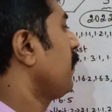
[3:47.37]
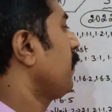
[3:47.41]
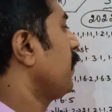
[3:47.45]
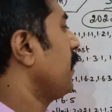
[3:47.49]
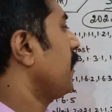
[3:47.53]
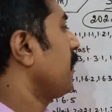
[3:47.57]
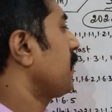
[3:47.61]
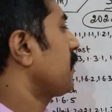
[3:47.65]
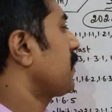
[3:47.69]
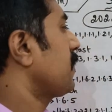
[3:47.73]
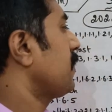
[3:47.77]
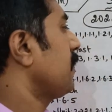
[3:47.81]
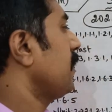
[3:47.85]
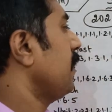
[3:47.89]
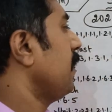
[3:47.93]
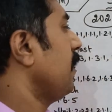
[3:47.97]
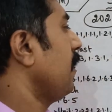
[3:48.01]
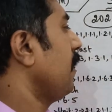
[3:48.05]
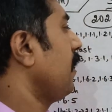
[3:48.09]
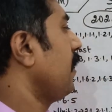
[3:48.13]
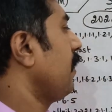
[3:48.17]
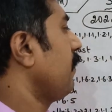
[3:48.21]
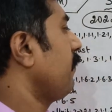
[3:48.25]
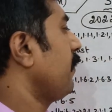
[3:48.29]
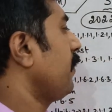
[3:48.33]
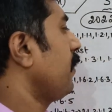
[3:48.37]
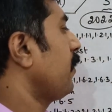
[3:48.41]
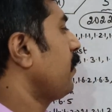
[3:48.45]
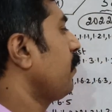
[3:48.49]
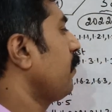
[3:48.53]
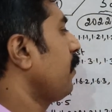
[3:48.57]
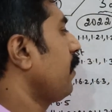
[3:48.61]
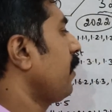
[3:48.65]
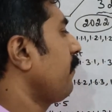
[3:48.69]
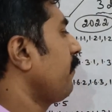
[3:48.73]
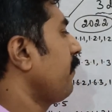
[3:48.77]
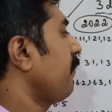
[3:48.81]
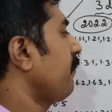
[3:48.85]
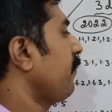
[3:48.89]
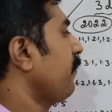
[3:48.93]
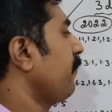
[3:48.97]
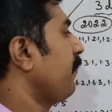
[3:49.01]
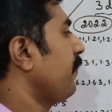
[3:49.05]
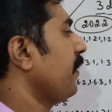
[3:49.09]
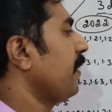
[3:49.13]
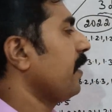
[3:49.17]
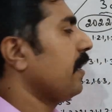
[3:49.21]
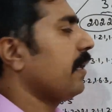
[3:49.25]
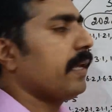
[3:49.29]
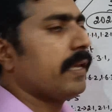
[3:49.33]
the next 11 to
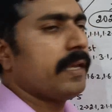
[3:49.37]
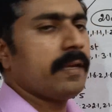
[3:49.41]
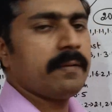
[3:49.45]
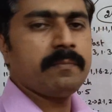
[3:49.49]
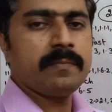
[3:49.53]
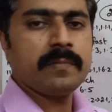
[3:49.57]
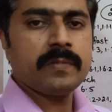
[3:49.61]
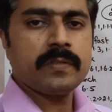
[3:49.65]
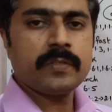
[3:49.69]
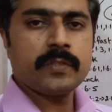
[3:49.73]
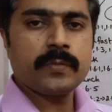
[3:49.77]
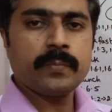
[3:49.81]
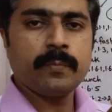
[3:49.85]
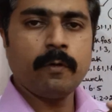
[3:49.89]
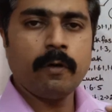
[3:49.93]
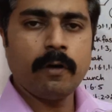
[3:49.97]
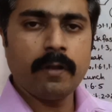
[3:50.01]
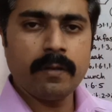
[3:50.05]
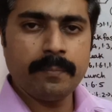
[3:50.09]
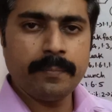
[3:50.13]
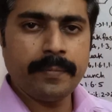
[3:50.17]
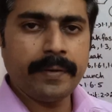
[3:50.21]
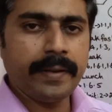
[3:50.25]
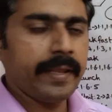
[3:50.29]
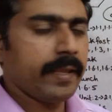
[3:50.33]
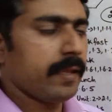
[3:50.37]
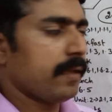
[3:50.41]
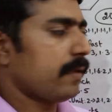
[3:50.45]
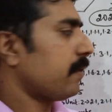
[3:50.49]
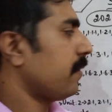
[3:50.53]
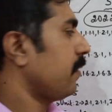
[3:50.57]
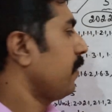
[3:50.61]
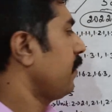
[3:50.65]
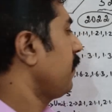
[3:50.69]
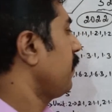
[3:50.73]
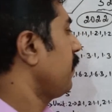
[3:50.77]
11:15 AM small break,